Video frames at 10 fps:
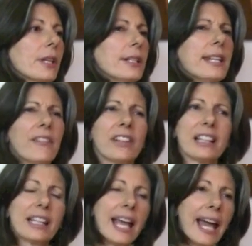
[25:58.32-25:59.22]

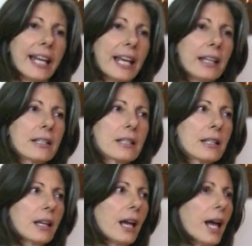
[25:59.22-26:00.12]
definitely headaches.
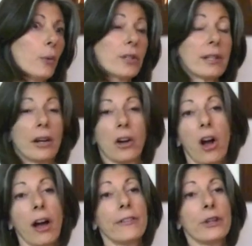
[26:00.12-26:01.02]
I was not a
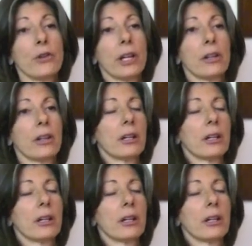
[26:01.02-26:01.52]
coffee drinker.